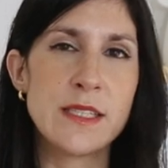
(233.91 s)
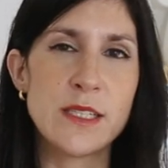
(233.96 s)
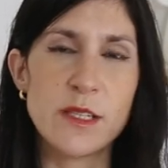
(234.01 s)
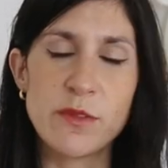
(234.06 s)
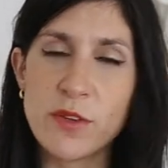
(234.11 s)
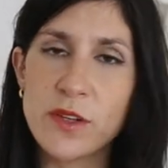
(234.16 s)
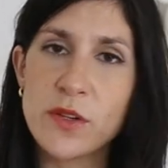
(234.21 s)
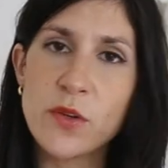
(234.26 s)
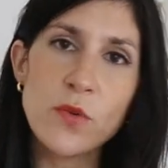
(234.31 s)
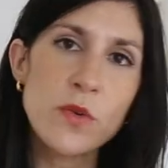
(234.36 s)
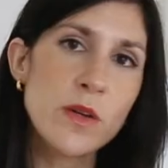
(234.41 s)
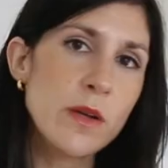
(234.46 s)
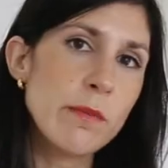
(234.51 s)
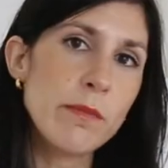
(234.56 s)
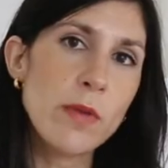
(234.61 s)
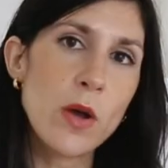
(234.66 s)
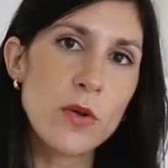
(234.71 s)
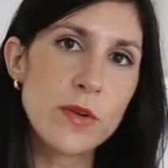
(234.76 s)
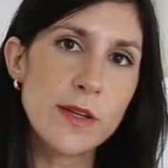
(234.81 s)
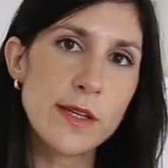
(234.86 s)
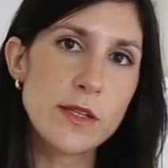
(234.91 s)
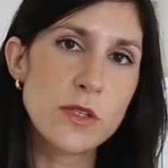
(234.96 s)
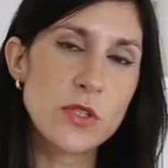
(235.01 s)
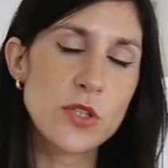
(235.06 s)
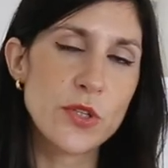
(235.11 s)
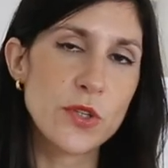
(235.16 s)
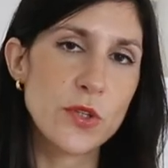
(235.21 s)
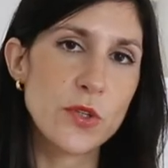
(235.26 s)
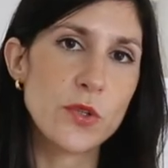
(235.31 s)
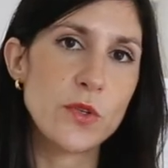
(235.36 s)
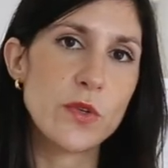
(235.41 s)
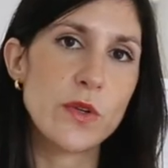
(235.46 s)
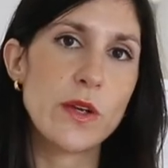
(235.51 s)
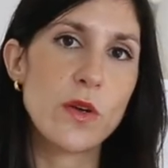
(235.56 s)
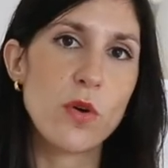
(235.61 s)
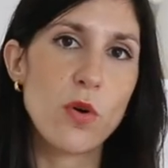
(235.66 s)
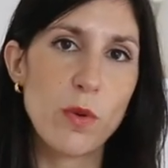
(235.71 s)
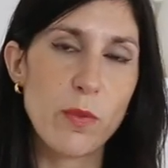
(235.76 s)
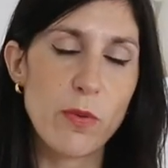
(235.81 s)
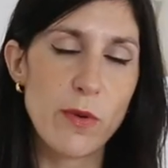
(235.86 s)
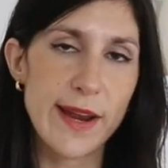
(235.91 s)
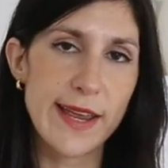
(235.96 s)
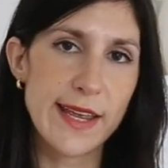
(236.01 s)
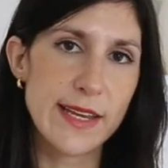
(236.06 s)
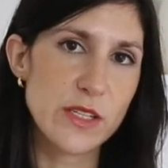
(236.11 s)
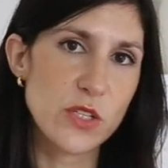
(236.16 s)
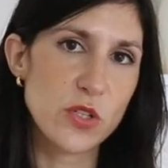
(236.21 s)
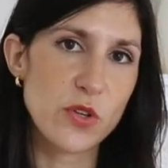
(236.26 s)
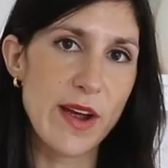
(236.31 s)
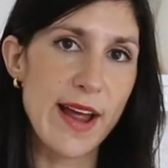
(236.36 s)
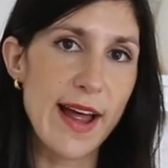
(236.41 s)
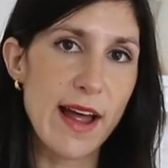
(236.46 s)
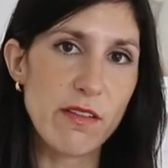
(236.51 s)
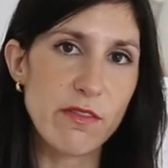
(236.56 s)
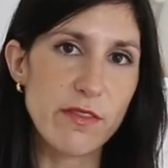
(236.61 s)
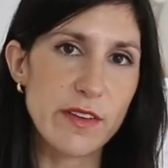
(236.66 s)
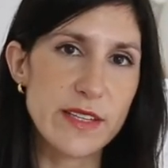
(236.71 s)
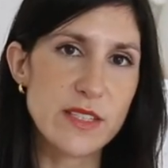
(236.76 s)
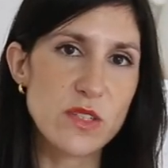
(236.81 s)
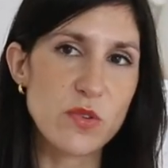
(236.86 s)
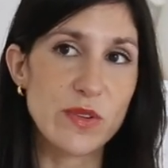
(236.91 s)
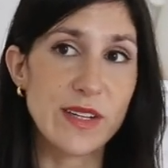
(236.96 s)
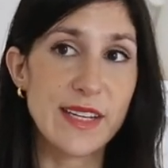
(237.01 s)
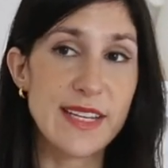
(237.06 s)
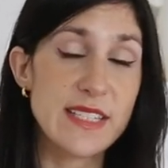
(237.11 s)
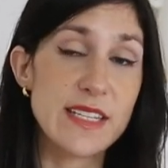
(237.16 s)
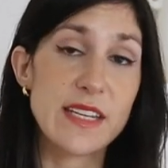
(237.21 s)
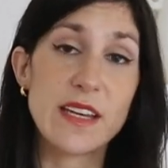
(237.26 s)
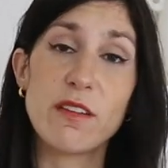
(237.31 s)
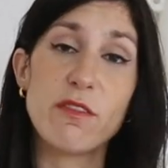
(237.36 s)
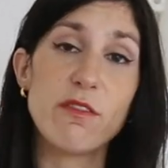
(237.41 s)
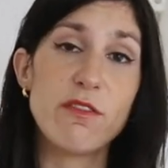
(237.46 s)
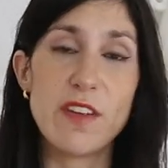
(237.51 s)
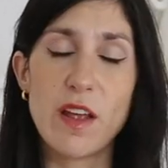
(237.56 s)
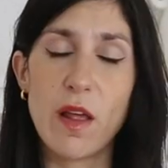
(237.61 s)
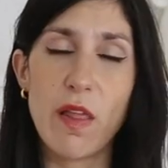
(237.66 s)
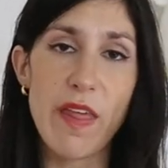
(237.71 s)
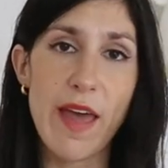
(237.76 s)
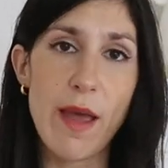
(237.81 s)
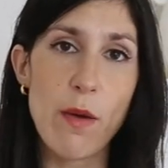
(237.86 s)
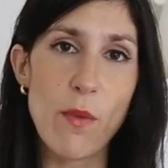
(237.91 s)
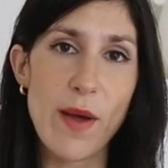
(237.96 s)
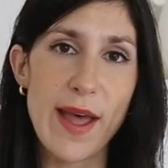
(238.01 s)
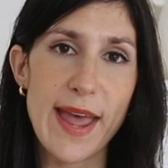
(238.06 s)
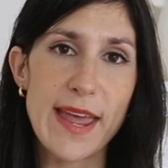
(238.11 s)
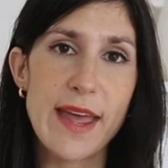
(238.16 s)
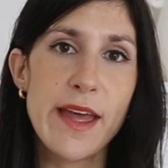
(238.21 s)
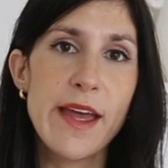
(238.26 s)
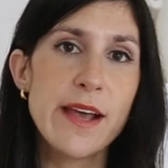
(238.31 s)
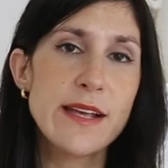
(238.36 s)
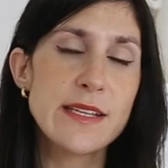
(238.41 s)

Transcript: difficult component to incorporate into your outfits, or at least it can feel that way.